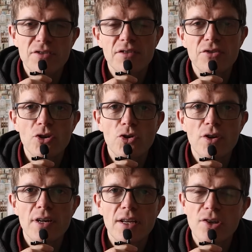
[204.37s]
just a
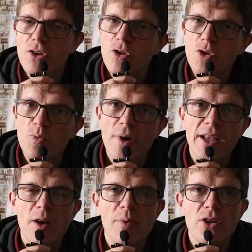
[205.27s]
story you
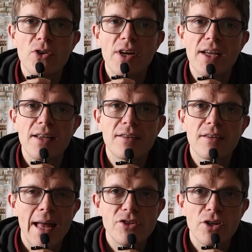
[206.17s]
make up in your head
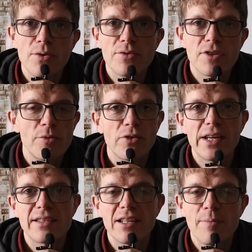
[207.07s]
and use to more
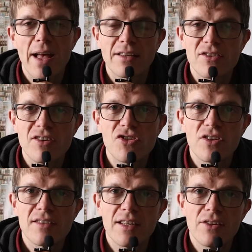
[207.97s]
easily make
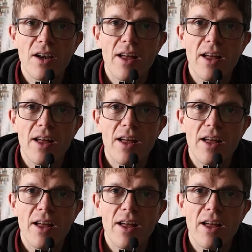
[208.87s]
decisions in your